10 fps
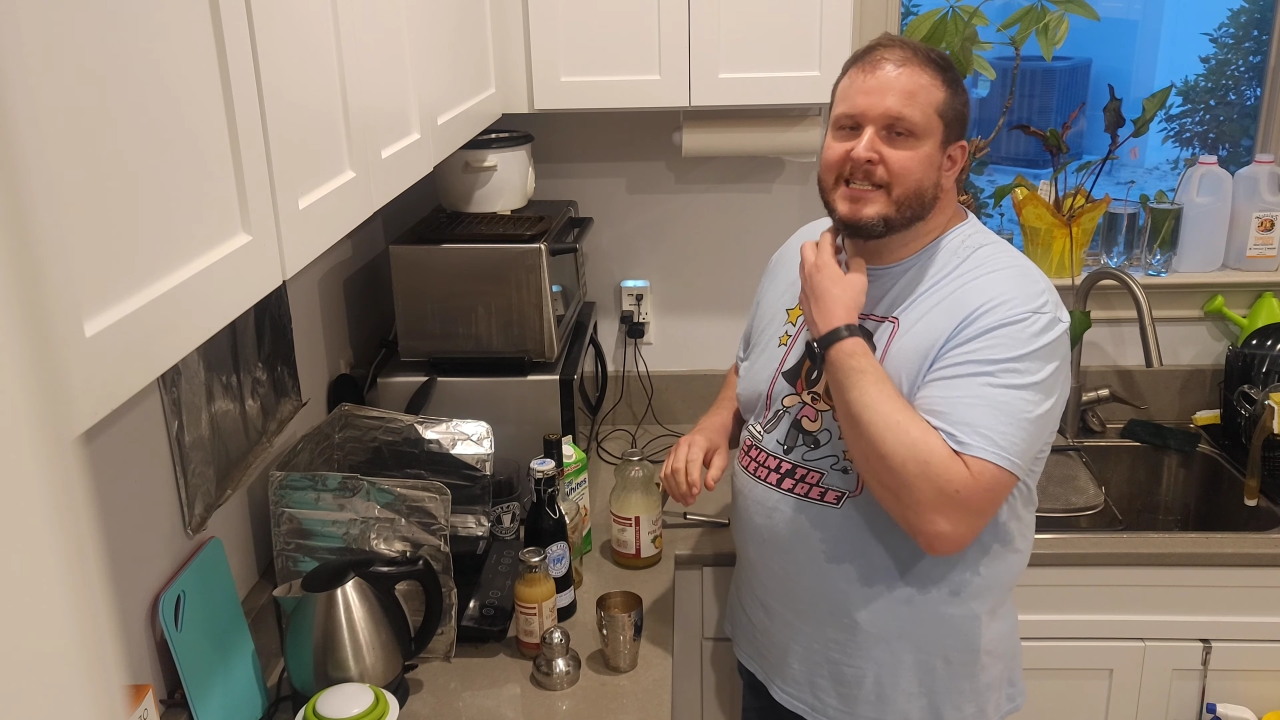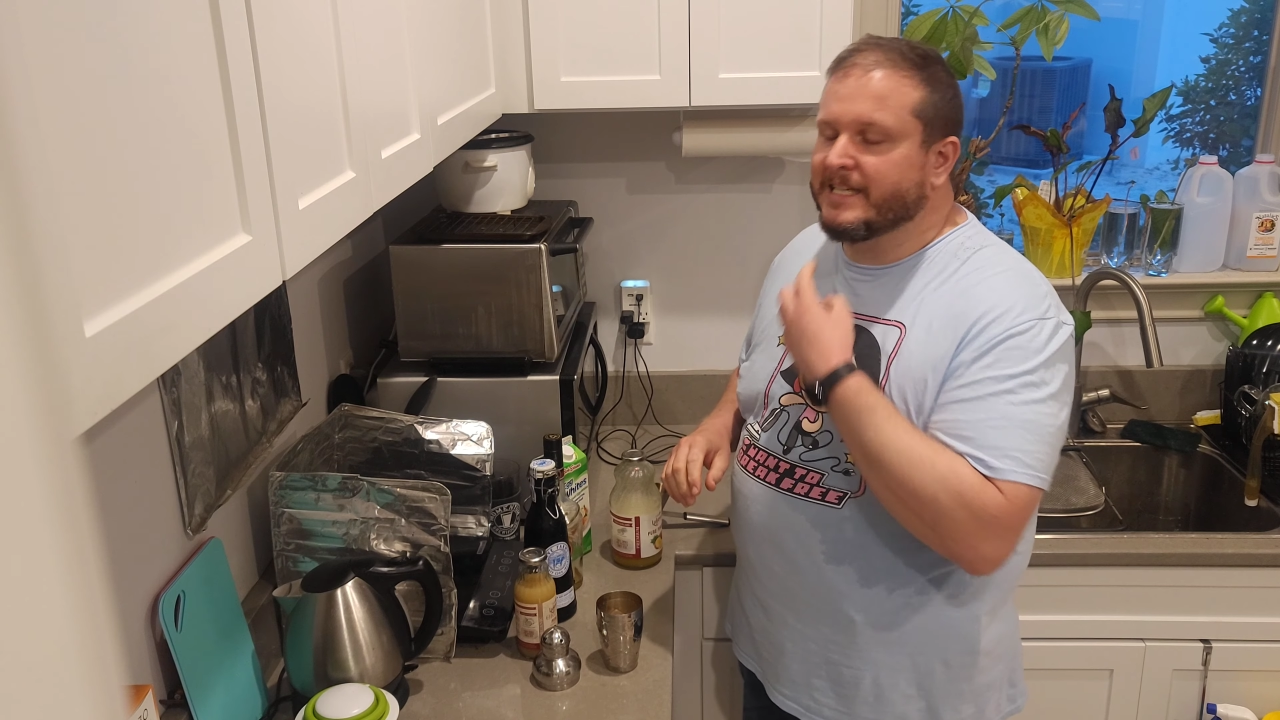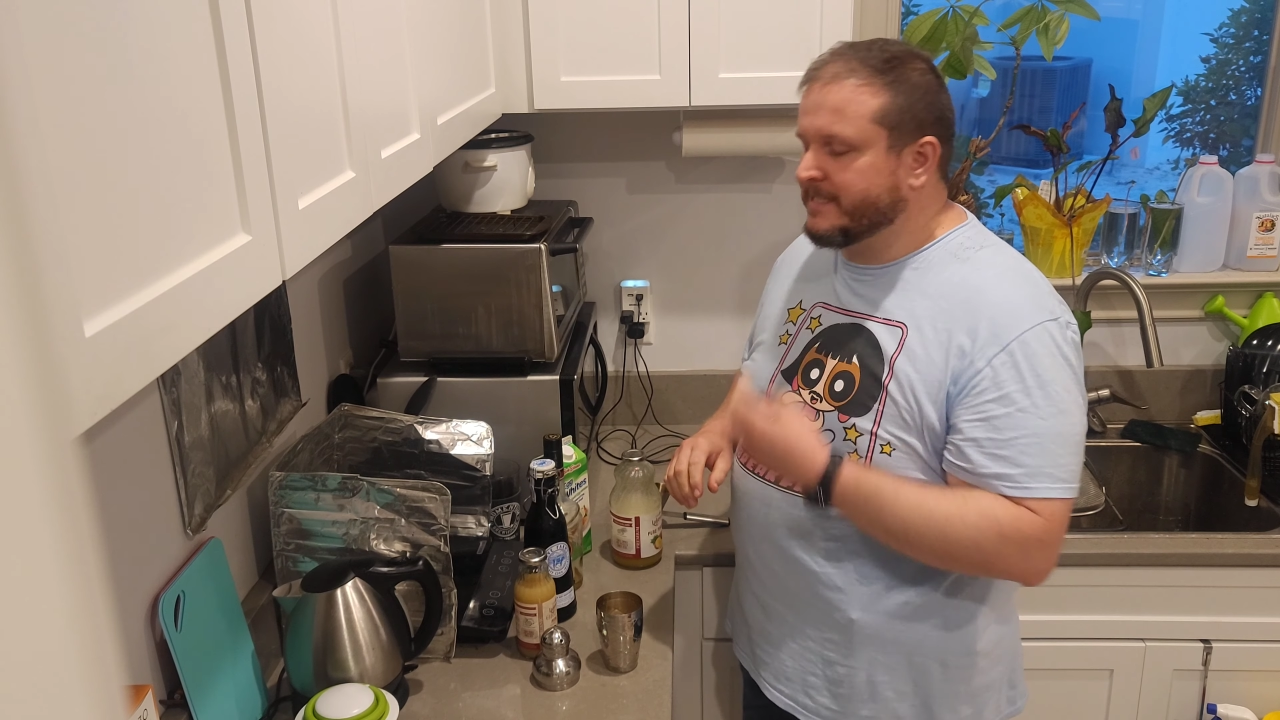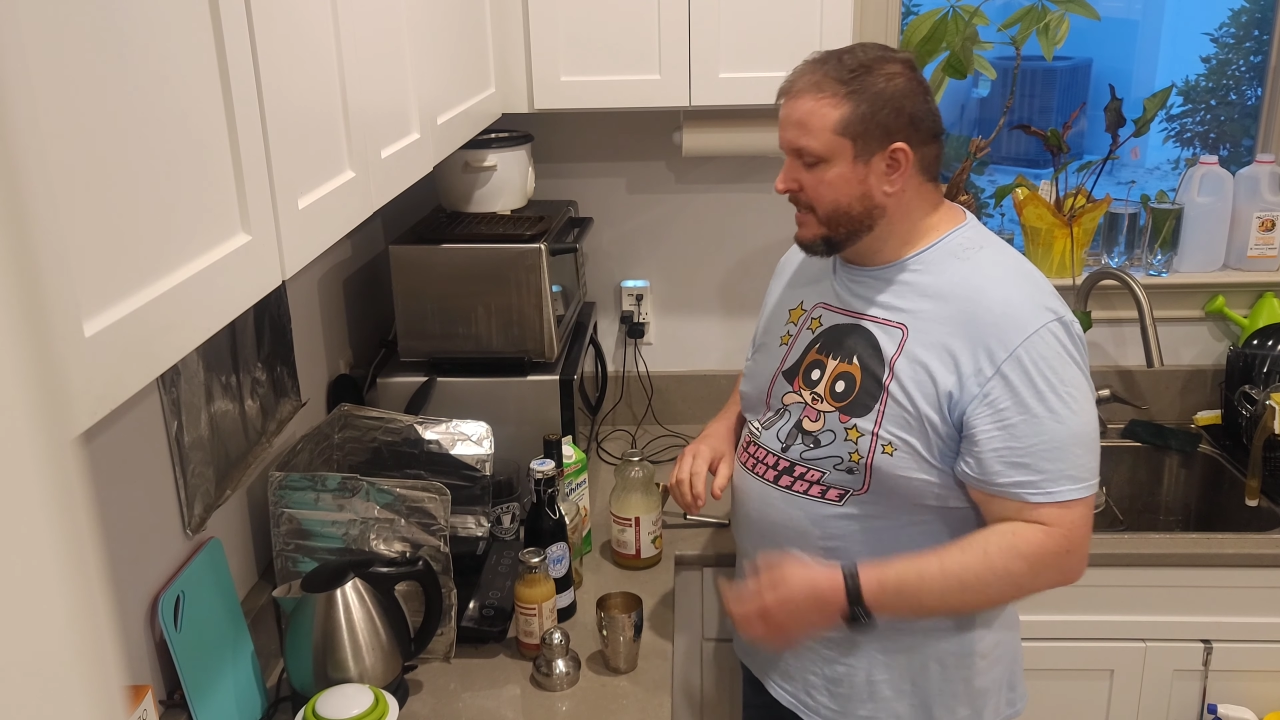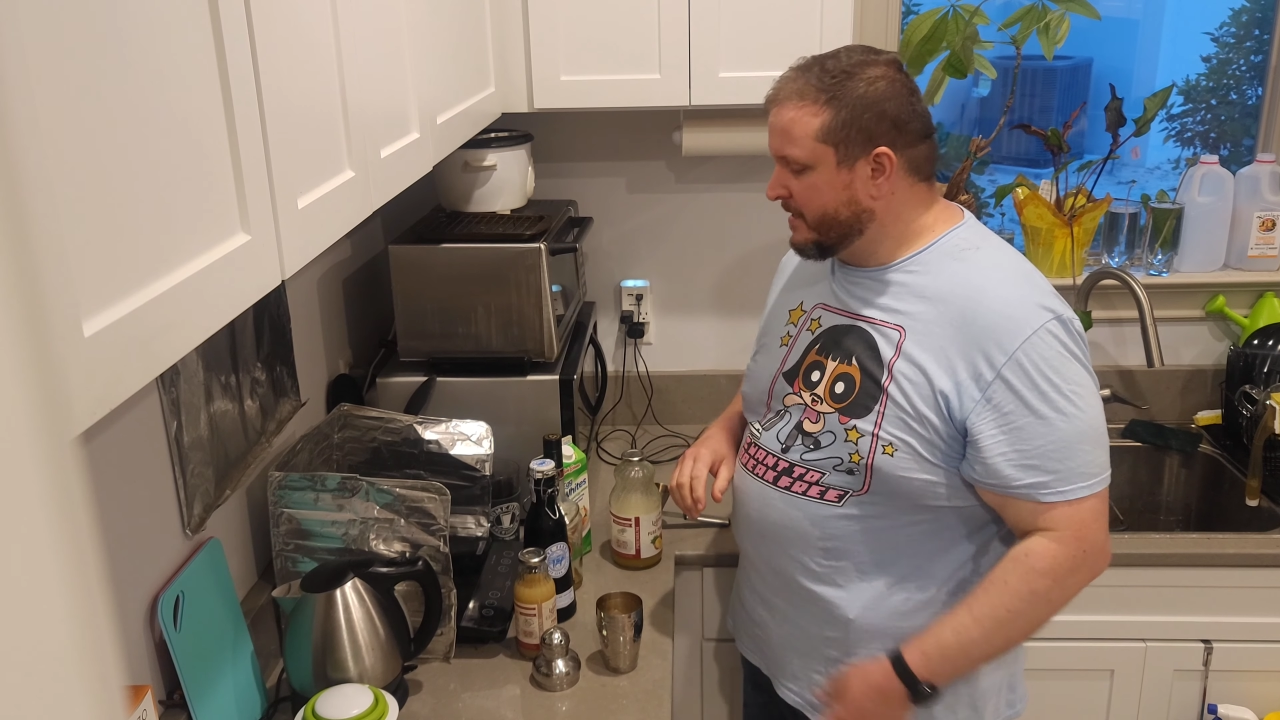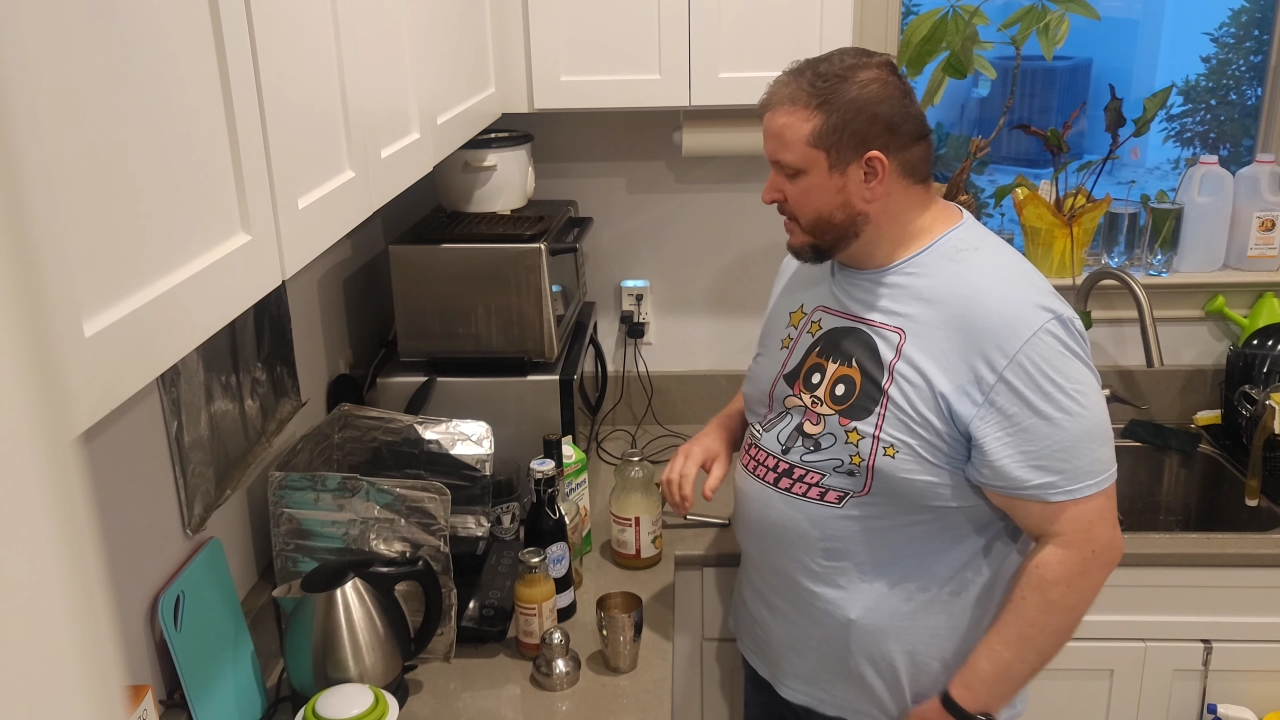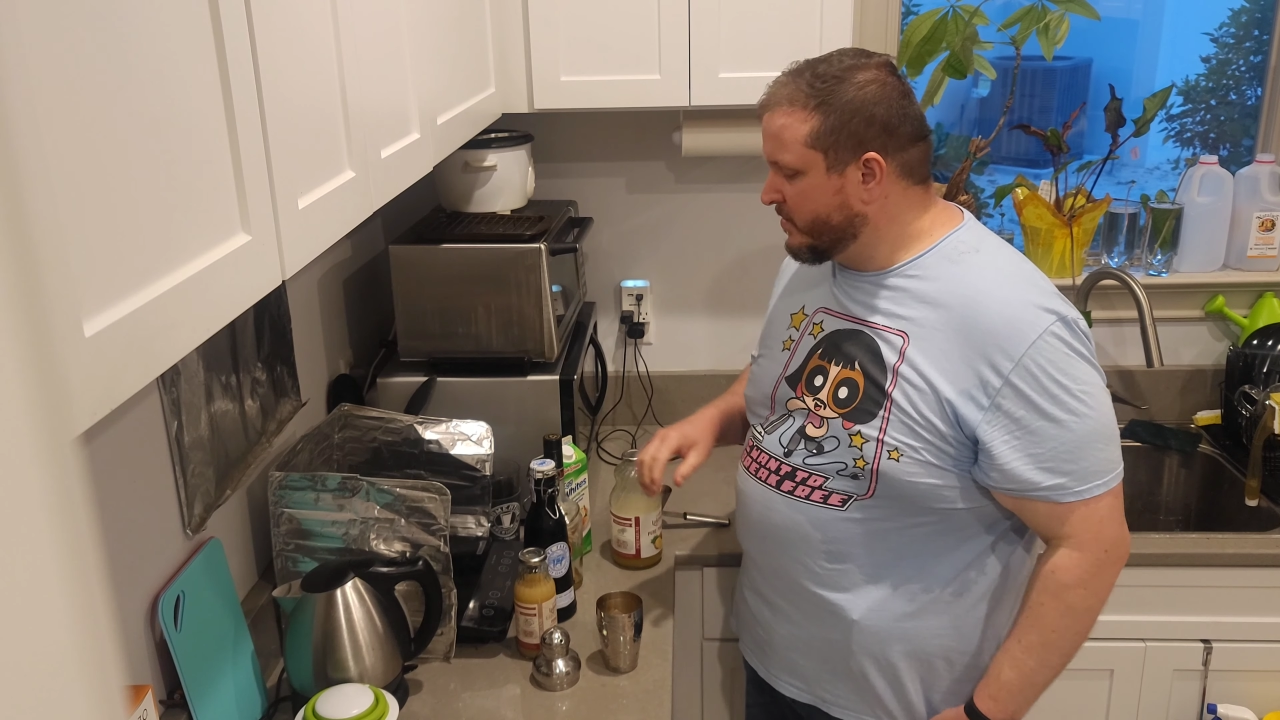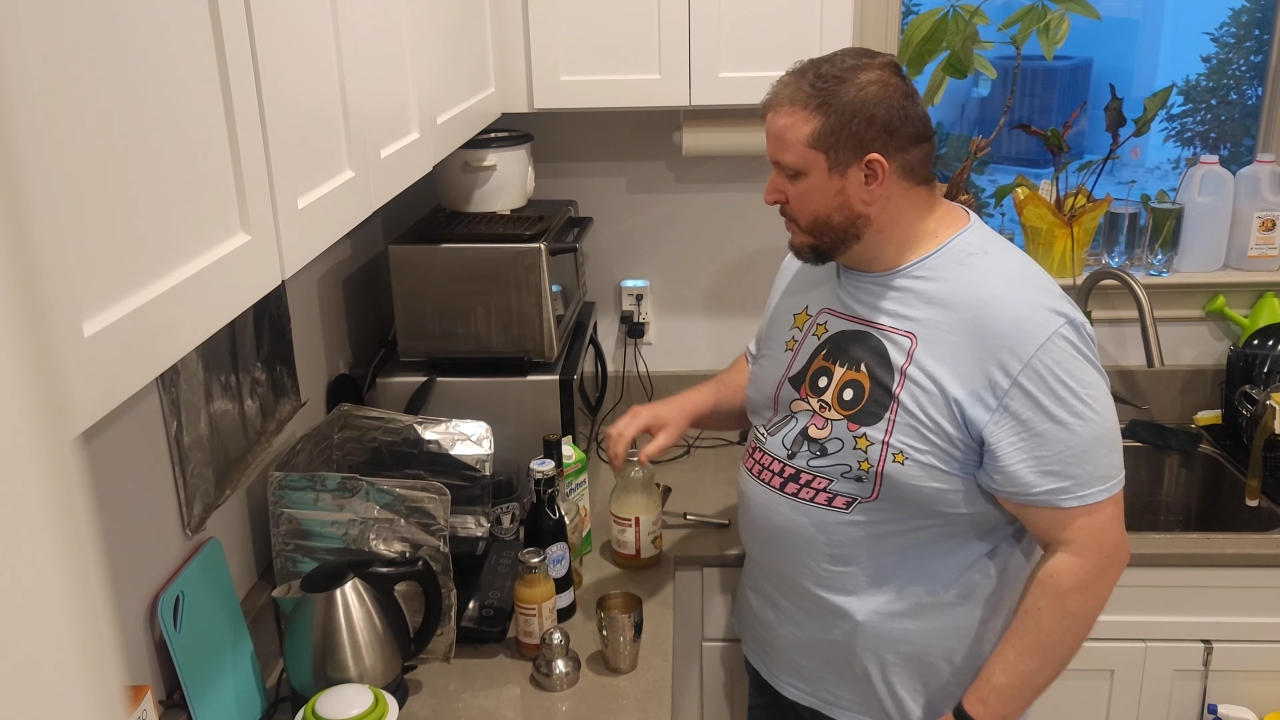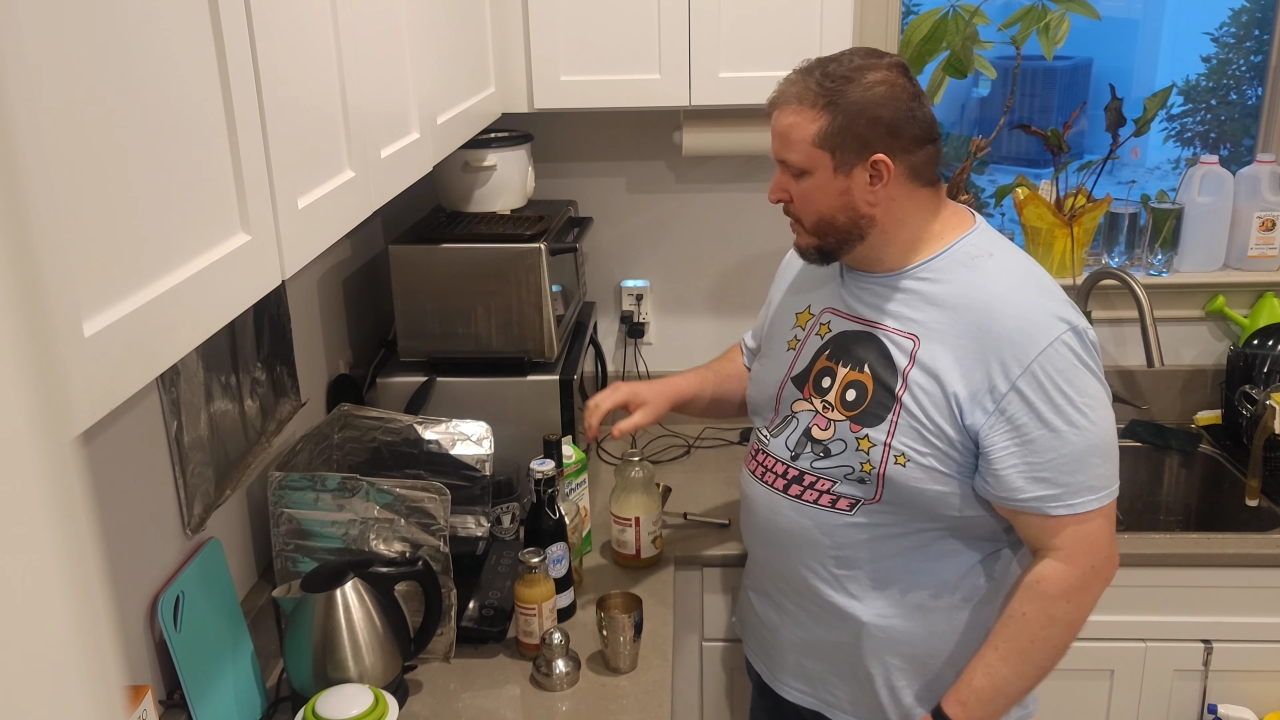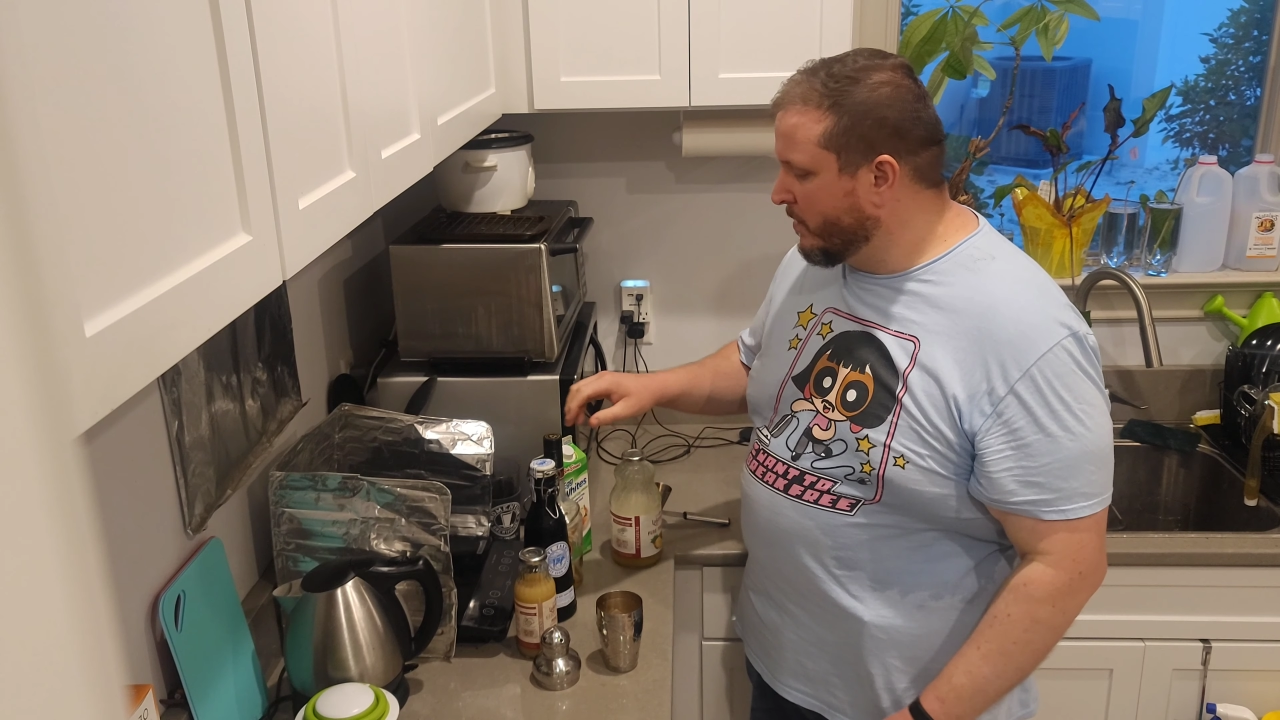Not that consuming